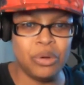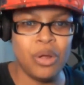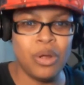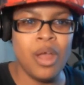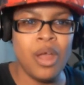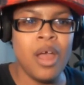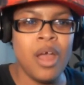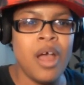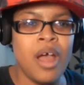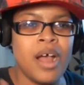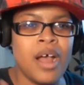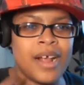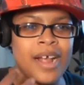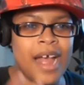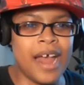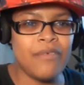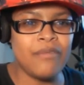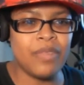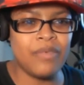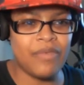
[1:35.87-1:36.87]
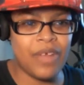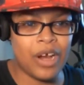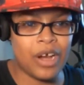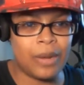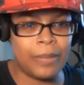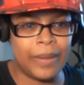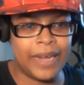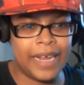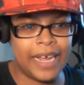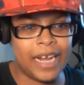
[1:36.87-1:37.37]
kind of the very
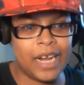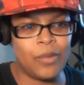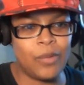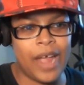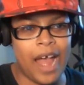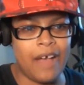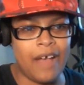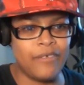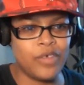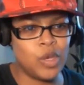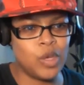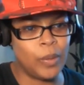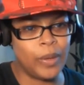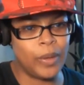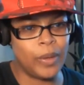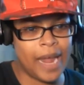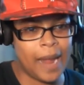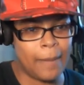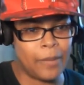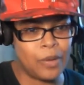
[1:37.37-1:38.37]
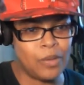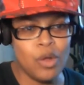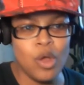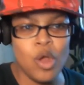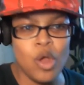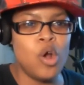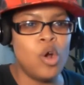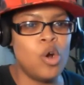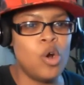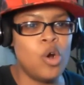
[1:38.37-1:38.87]
beginning, we have Hughie Campbell,
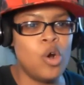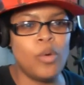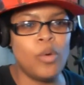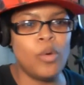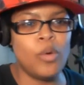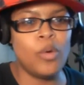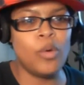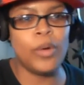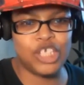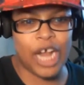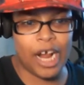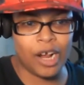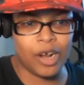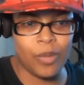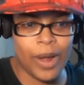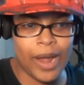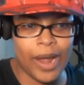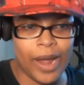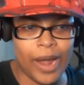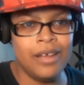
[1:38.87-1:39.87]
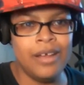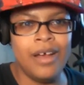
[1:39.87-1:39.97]
who we know as Jack Quaid.